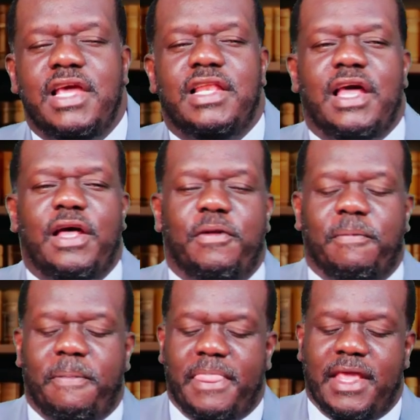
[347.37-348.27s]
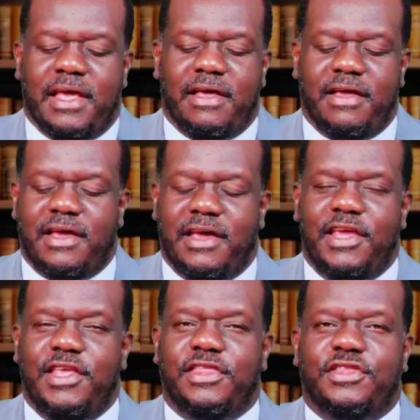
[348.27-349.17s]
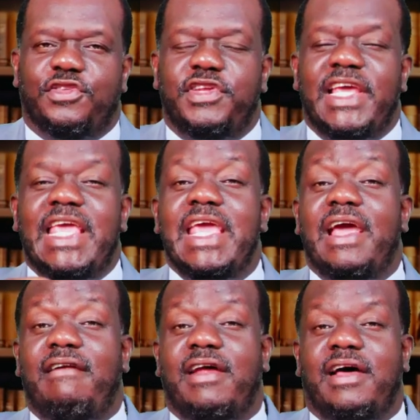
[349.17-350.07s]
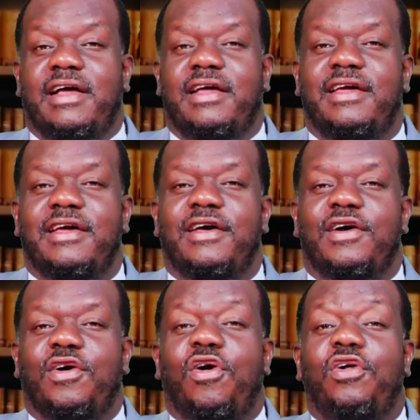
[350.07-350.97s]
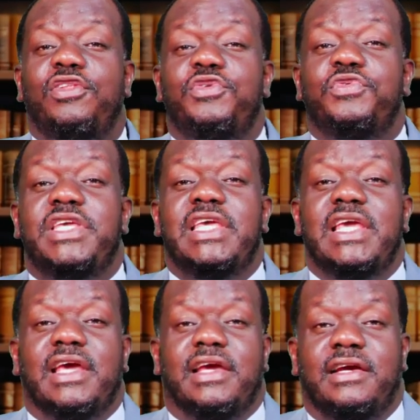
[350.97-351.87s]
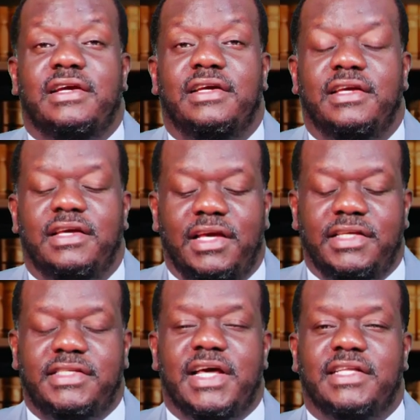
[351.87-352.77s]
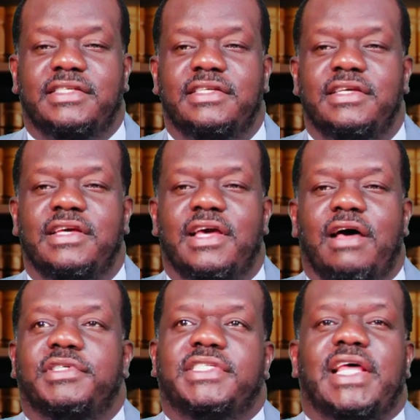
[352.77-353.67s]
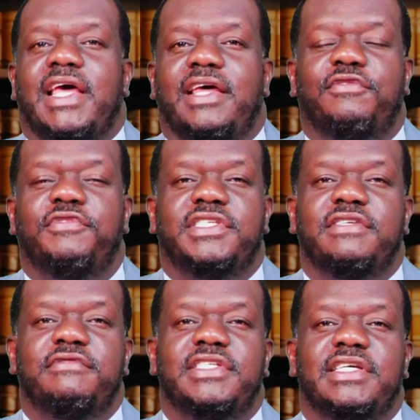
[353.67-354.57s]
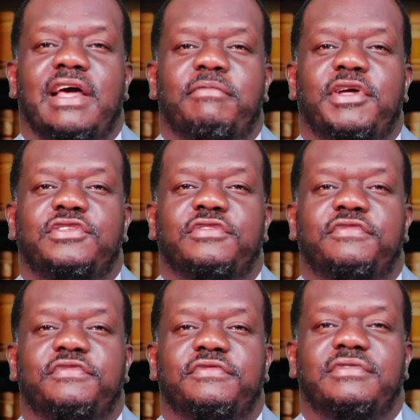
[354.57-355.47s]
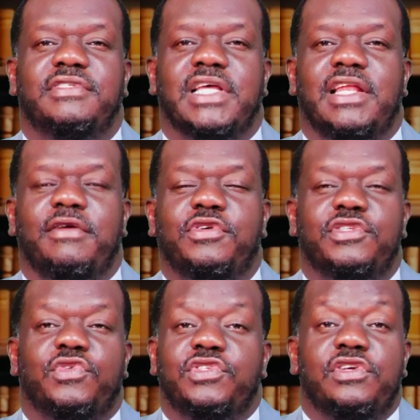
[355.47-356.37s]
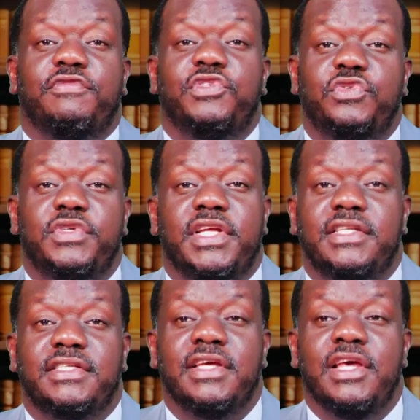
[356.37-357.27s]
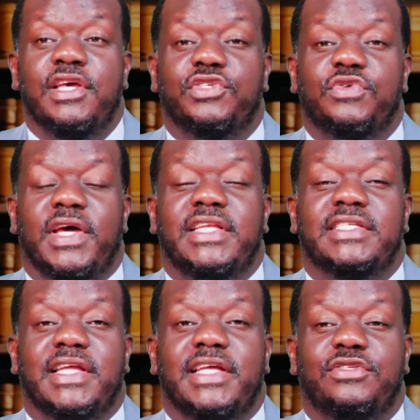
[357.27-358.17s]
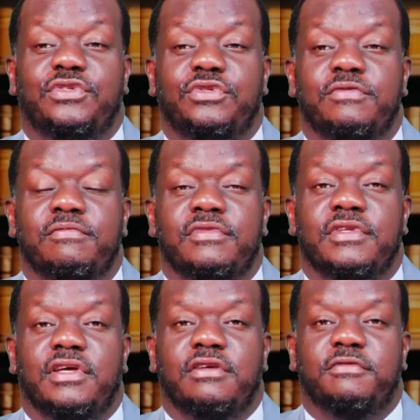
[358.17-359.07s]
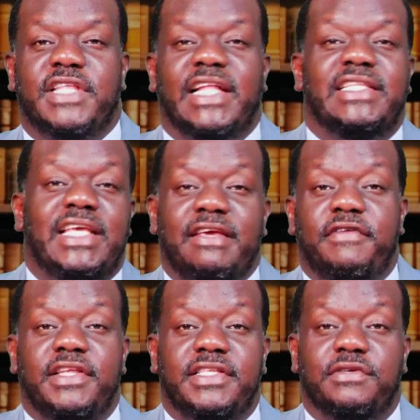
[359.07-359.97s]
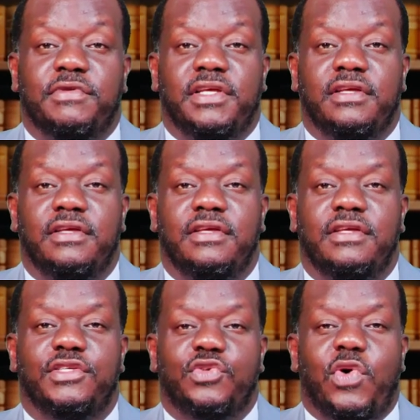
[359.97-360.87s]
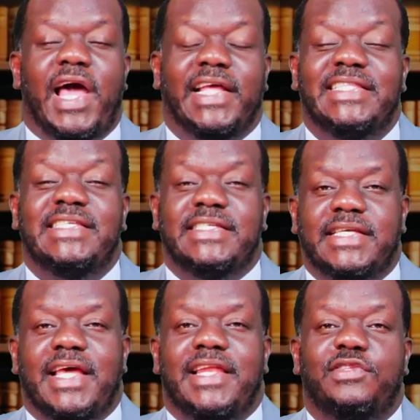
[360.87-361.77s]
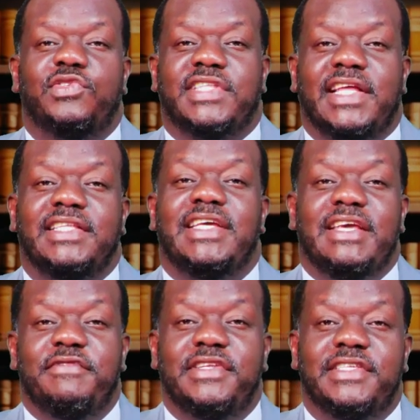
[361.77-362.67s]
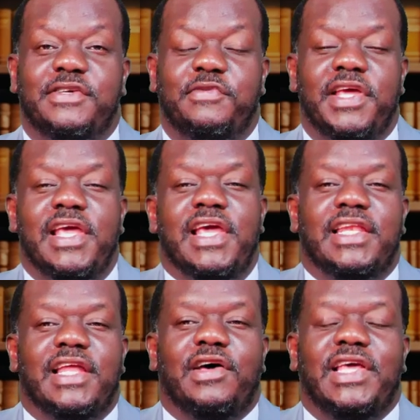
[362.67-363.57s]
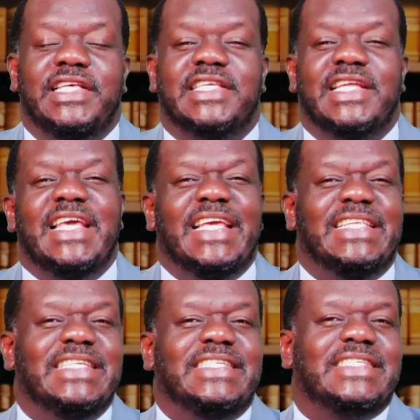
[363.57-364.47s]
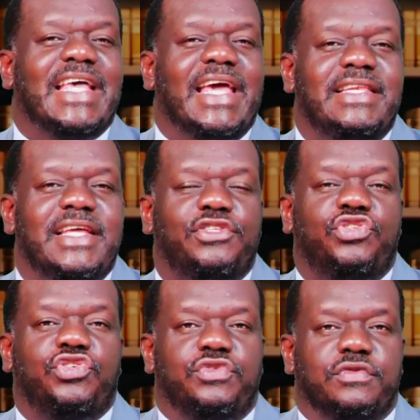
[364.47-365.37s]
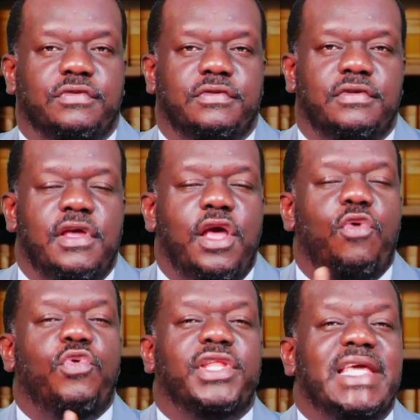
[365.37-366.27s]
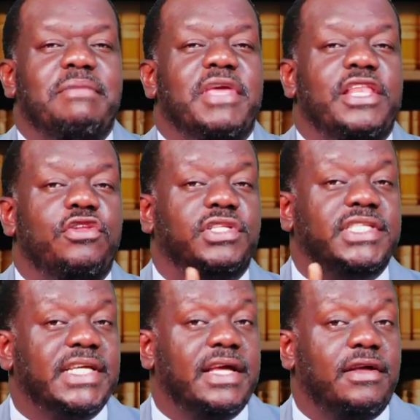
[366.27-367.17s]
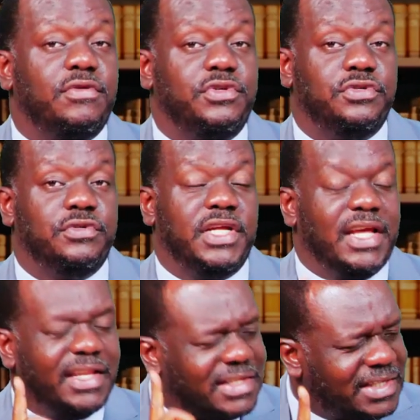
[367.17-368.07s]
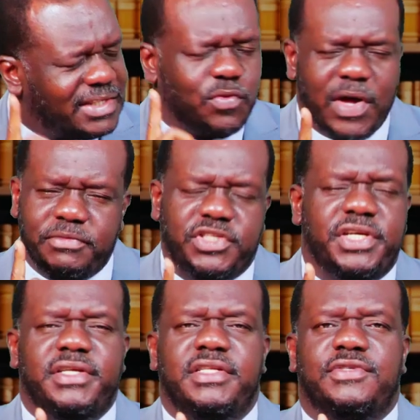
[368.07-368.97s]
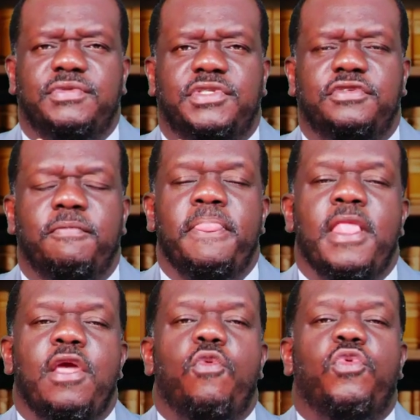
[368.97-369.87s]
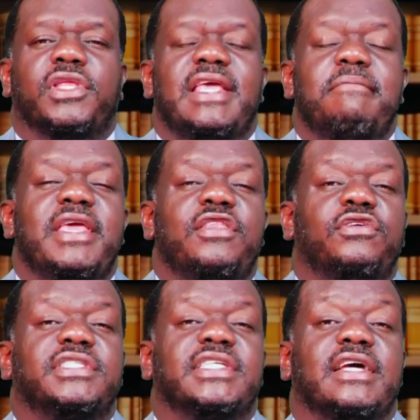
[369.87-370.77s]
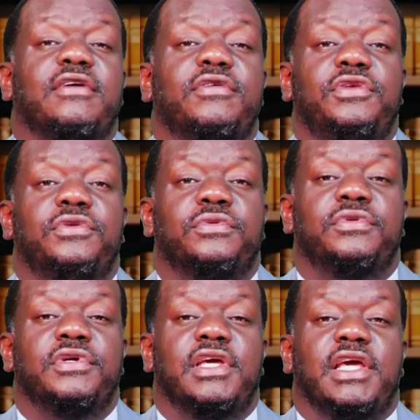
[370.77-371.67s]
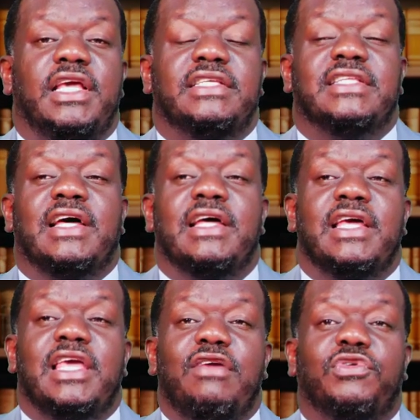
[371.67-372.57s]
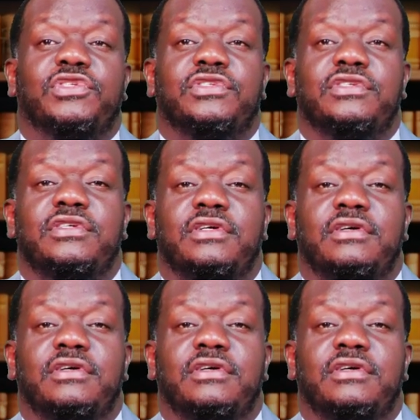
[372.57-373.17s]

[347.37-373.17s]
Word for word: Now, to the hearer, all you hear is that I was tired of receiving the amount of salary because it was not even doing anything. So I decided to um, start giving it away. So I decided to start giving away. Now, he said he decided to. What he may not tell you, and, and this is why I'm sharing this with you, what he may not tell you is that he was